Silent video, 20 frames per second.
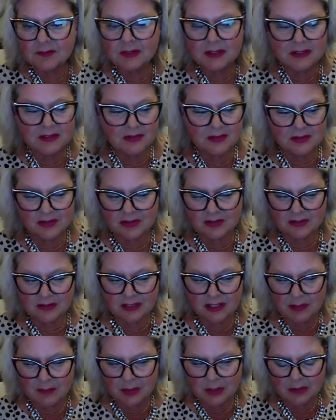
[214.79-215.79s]
It's just
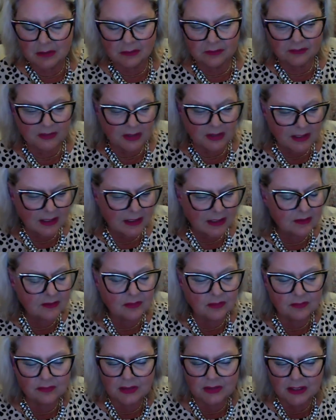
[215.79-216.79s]
chemicals that I
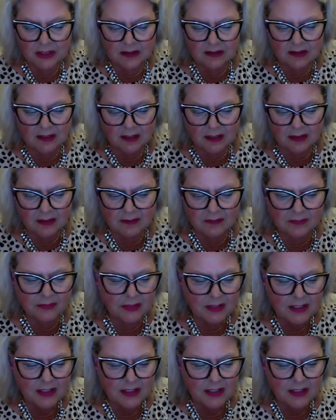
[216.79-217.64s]
don't need to have